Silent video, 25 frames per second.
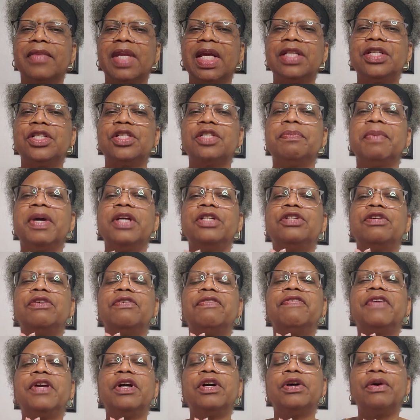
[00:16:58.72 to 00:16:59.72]
just makes you
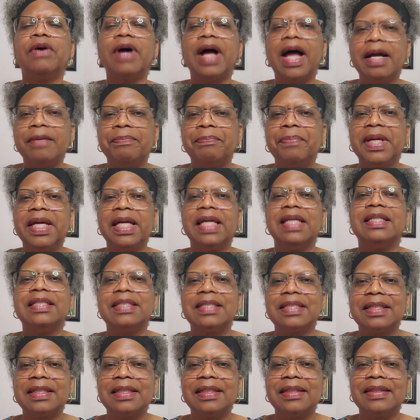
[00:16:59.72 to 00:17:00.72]
feel at
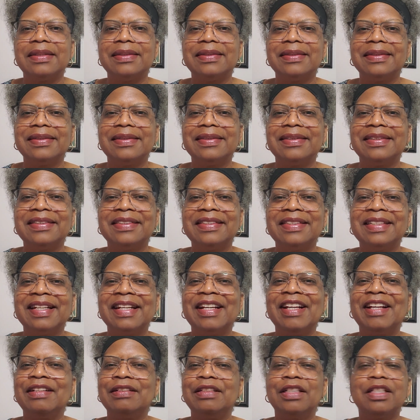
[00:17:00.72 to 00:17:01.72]
peace.
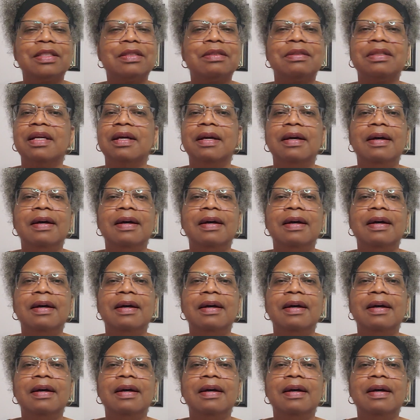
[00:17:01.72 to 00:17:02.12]
Just